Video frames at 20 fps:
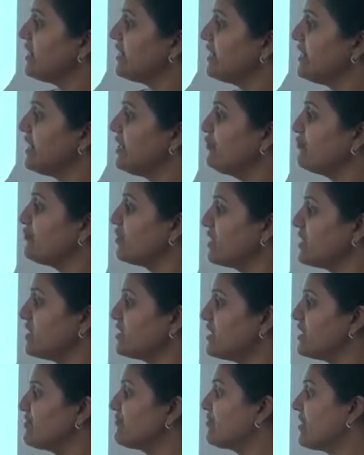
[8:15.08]

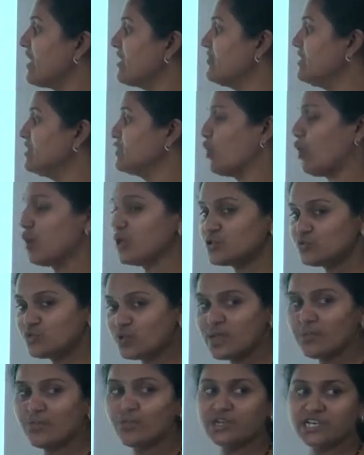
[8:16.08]
D105 is also
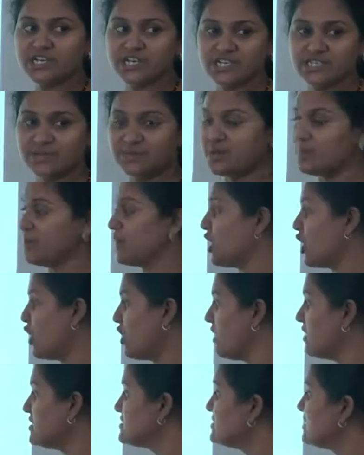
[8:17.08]
a Boolean algebra
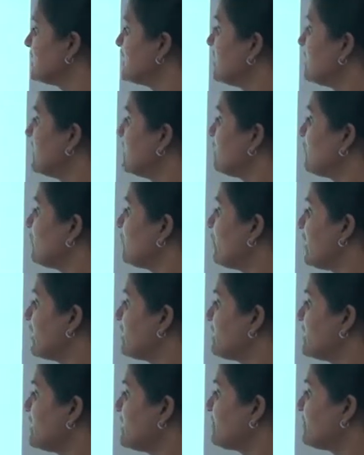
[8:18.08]
because
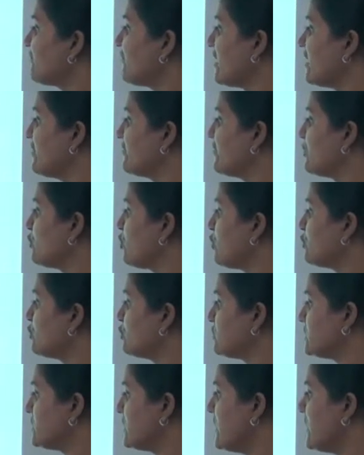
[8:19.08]
105 equal
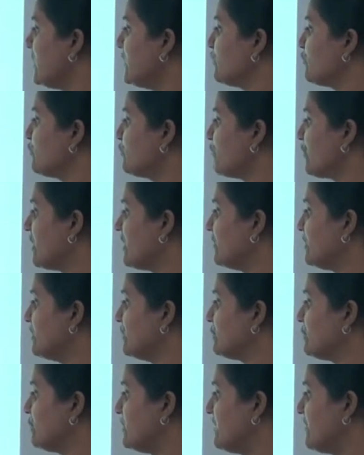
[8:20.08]
to 3 into 5
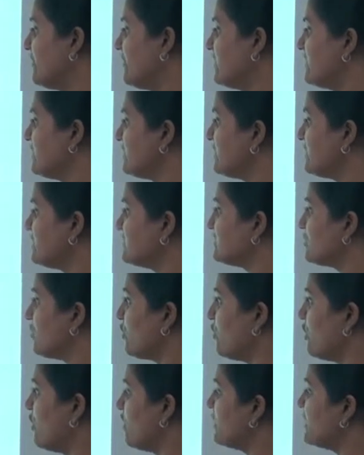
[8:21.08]
into 11. These
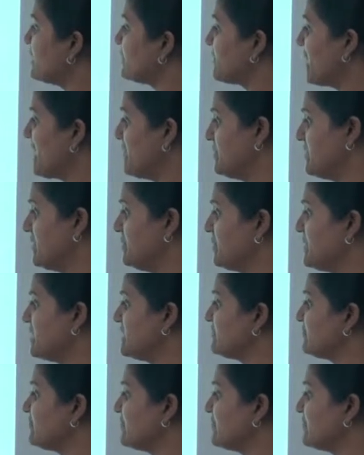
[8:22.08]
all are prime numbers.